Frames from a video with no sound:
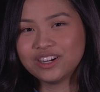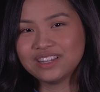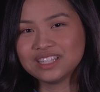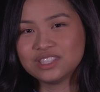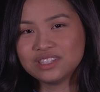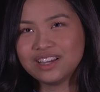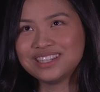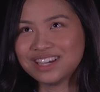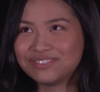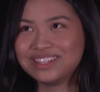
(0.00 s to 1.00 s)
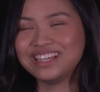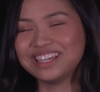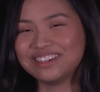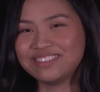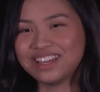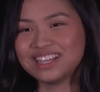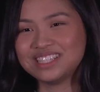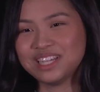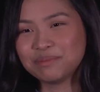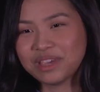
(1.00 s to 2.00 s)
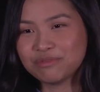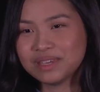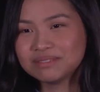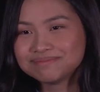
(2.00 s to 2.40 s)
and that's definitely a gift that STM gave me.